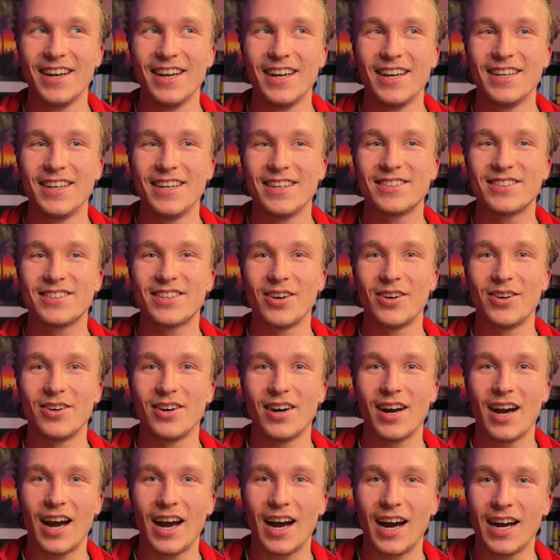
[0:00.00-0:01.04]
So
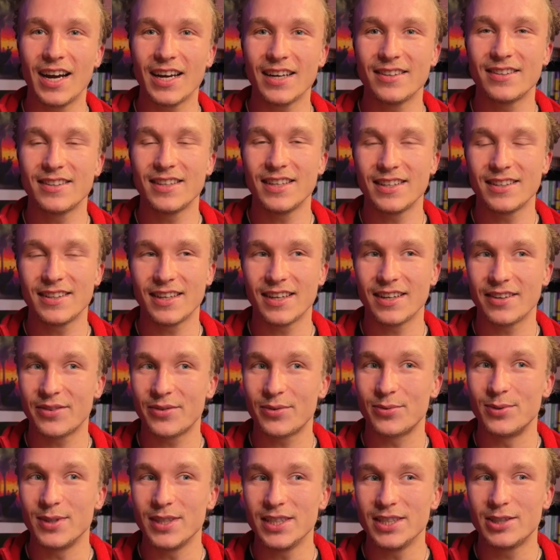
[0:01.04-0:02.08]
I think there are
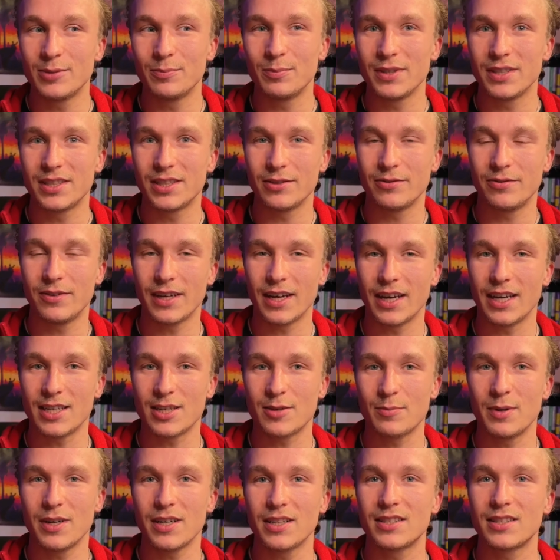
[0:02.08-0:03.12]
3 specific
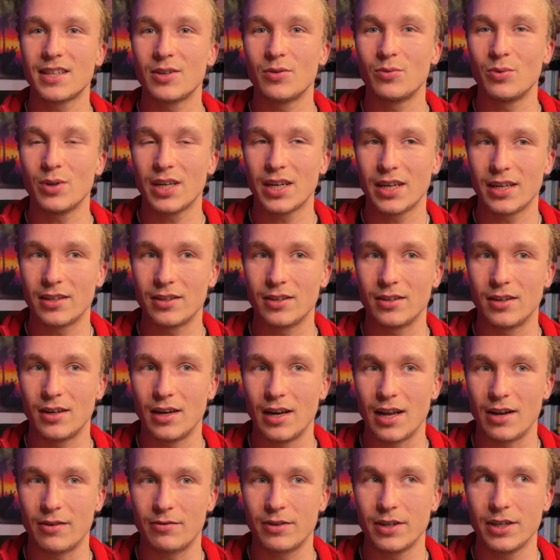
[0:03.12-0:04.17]
aspects that we can
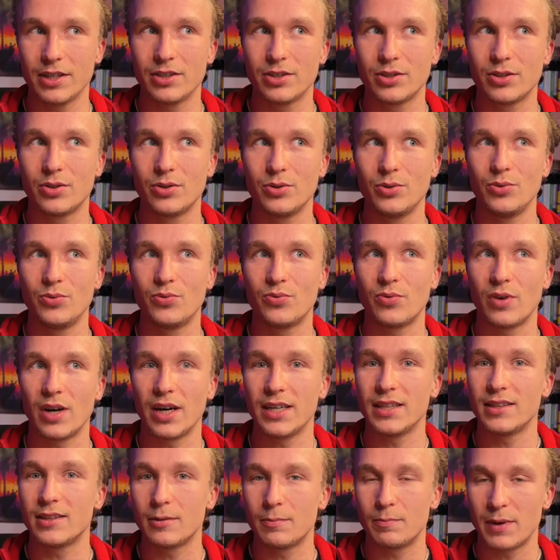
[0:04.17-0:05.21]
leverage to
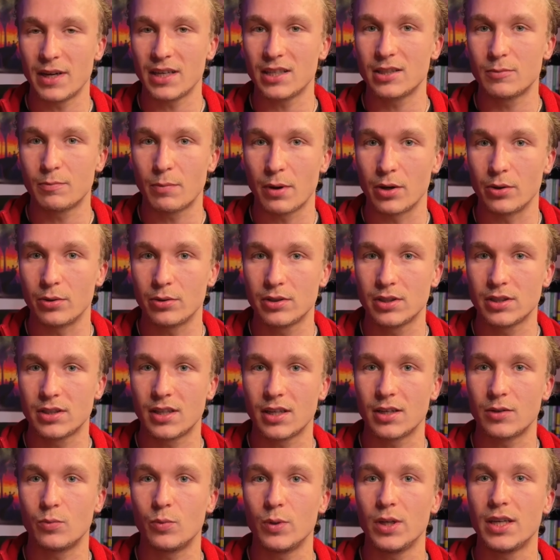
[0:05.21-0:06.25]
find the best posts
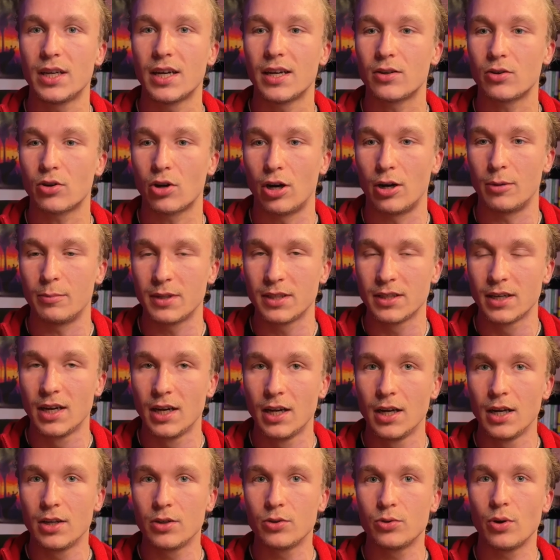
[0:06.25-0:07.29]
that we can comment
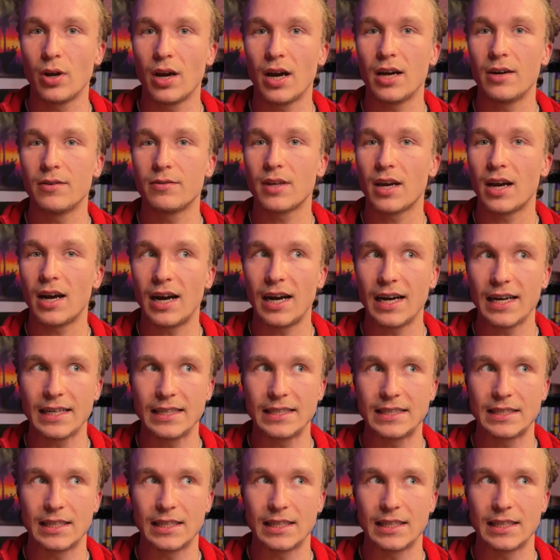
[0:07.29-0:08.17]
to have the highest